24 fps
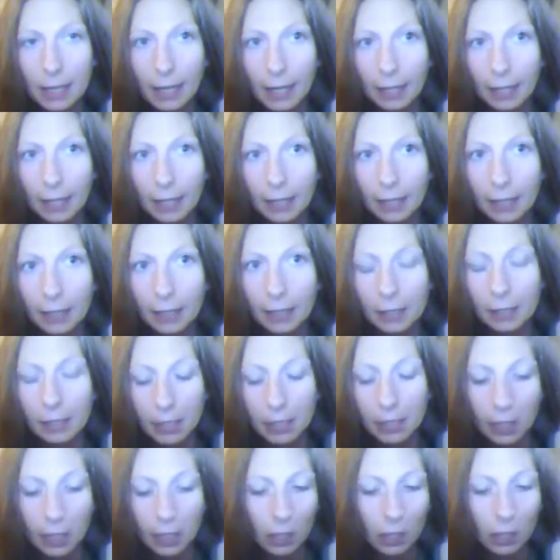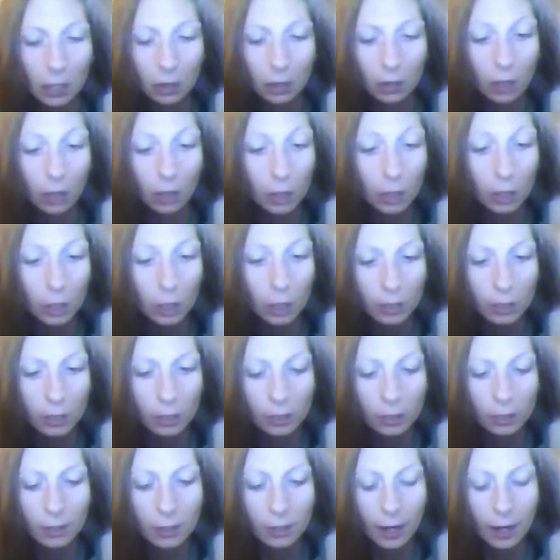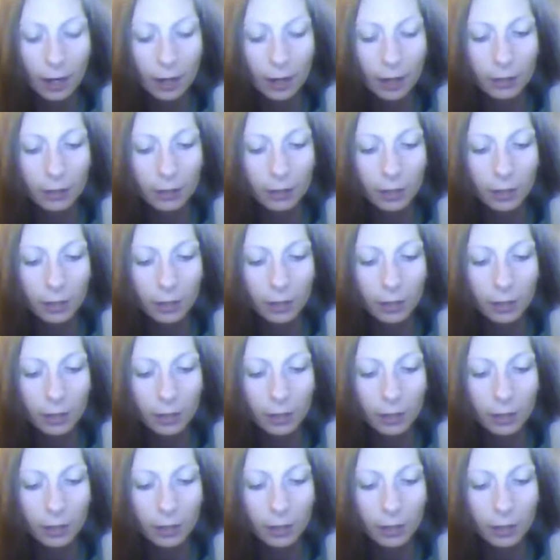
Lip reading: and luscious and